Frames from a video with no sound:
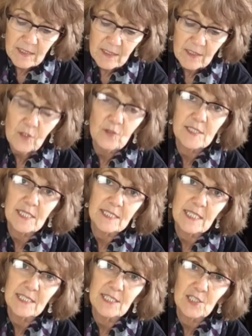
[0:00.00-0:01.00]
use
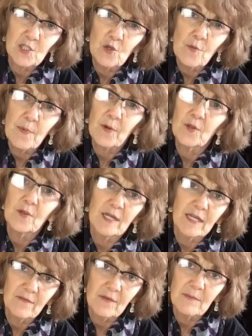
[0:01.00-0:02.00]
this in soup, or you could
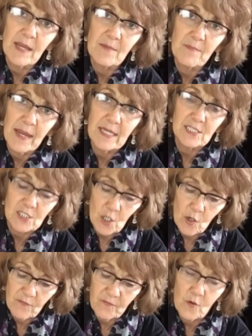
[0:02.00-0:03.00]
even make baked
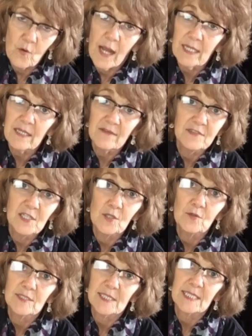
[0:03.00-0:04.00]
tofu. I love to
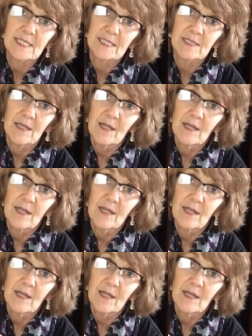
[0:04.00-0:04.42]
use this